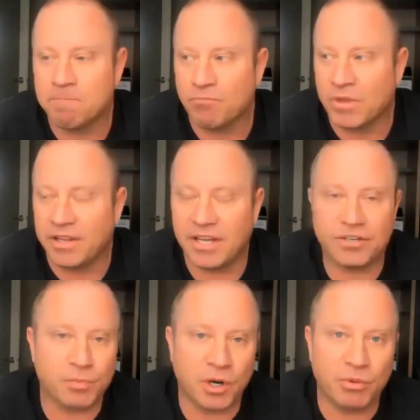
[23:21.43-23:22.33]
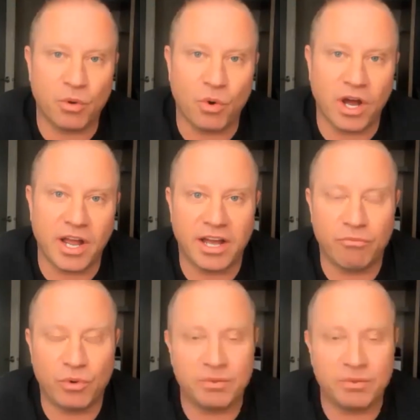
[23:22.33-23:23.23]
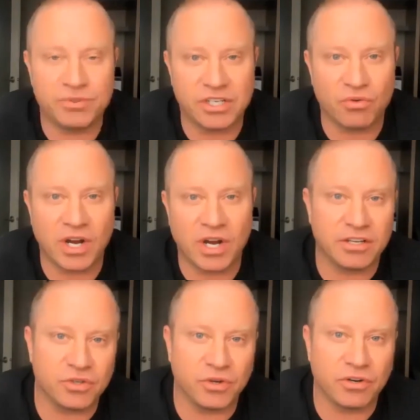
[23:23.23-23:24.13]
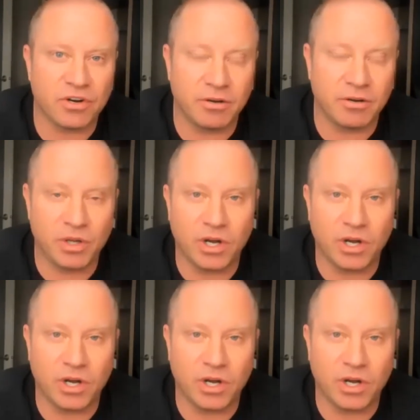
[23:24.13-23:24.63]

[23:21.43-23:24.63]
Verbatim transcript: that is probably why I have websites that rank so incredibly well.